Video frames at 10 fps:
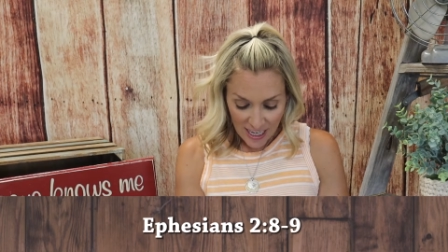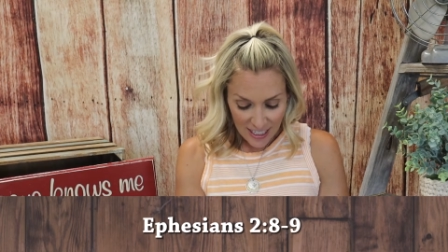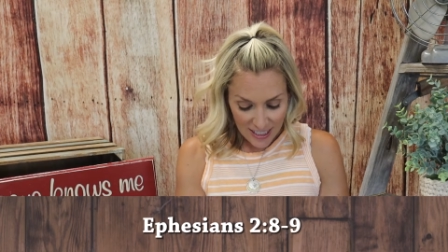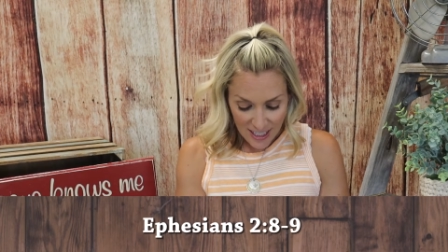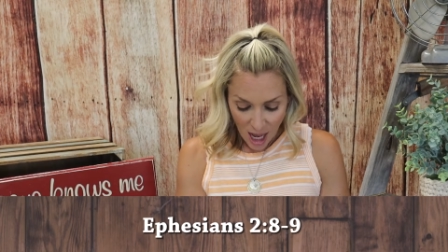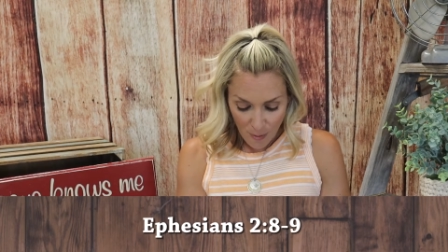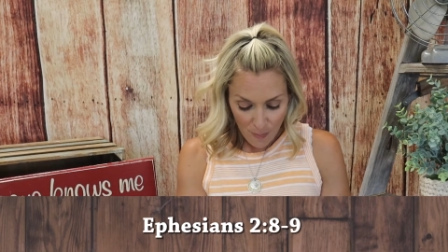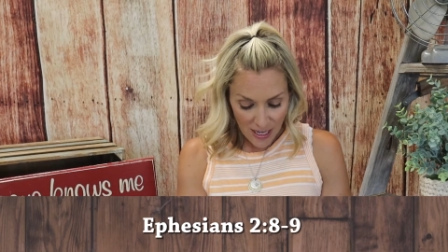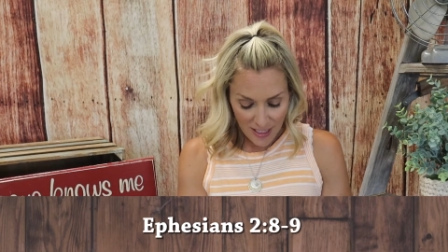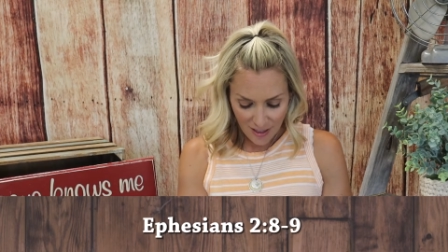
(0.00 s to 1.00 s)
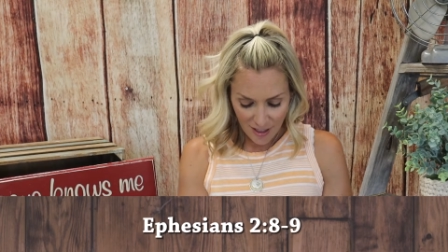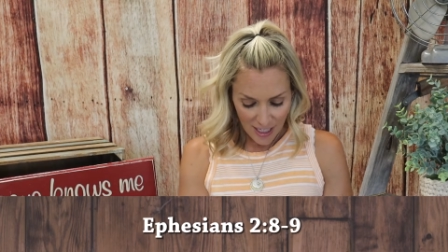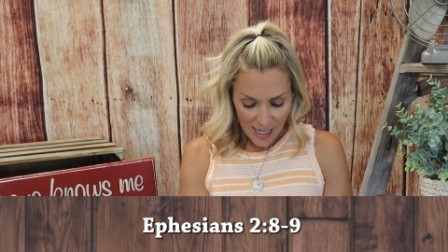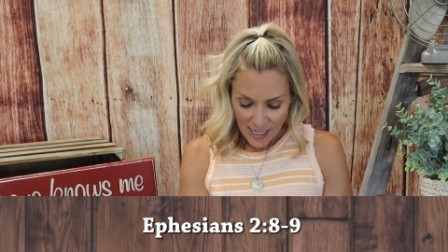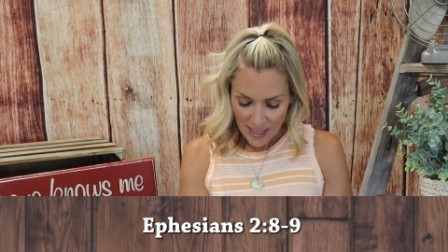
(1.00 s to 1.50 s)
It is not based
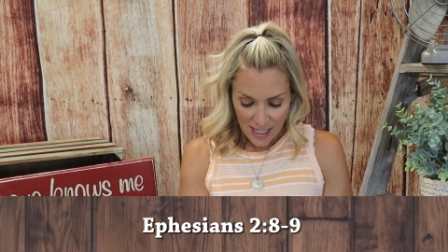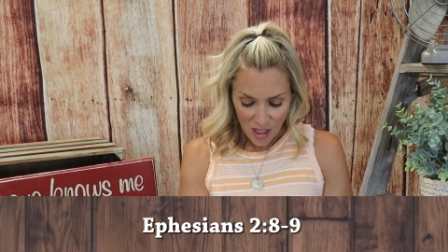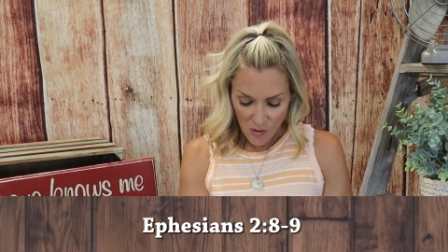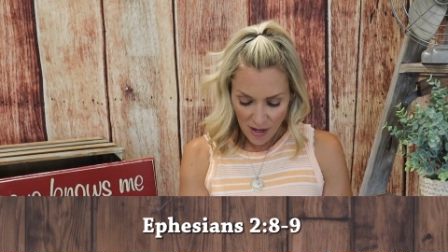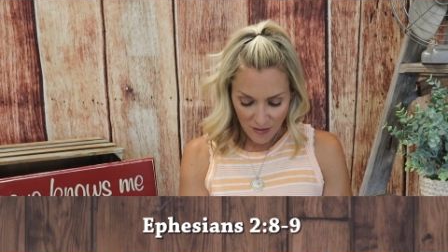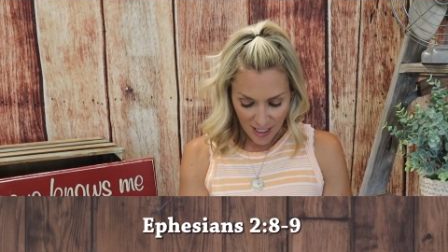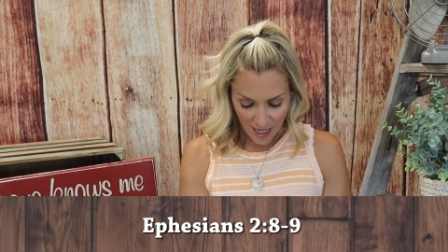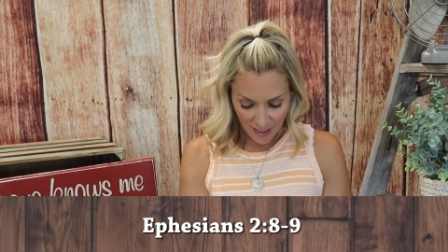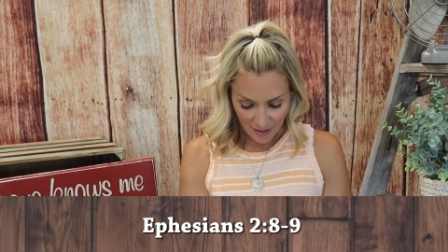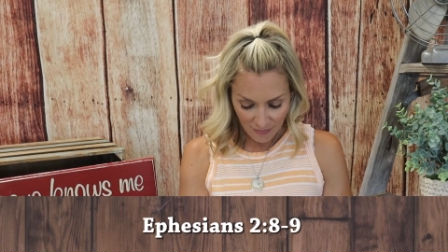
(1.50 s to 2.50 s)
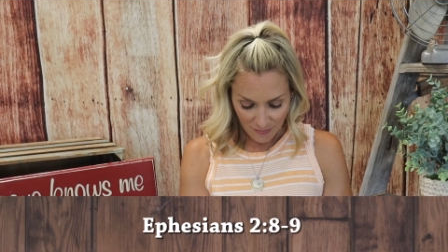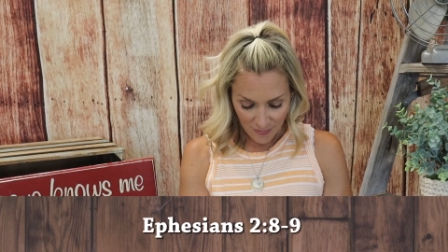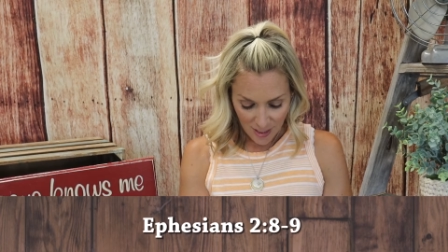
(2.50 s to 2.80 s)
on anything you have done.